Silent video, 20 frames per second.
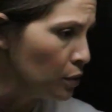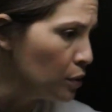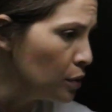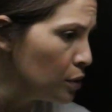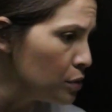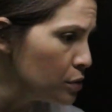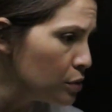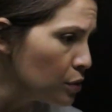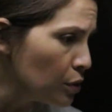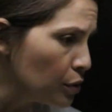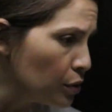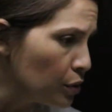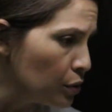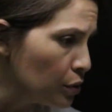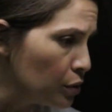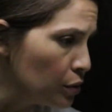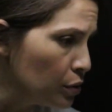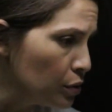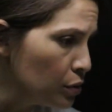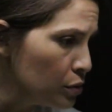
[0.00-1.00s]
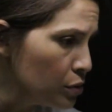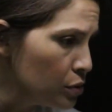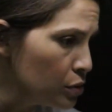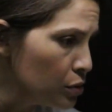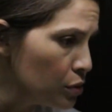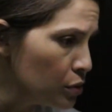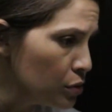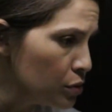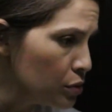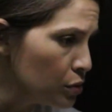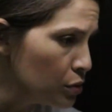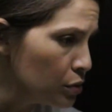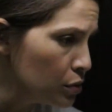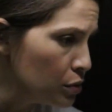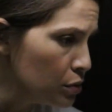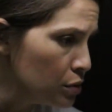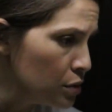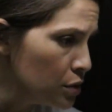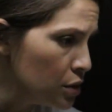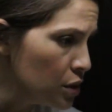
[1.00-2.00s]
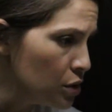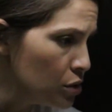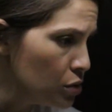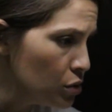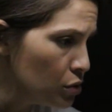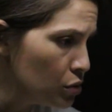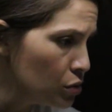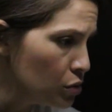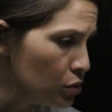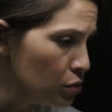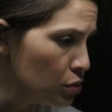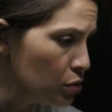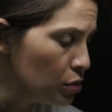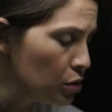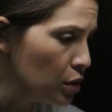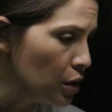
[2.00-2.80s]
So dorsal digital,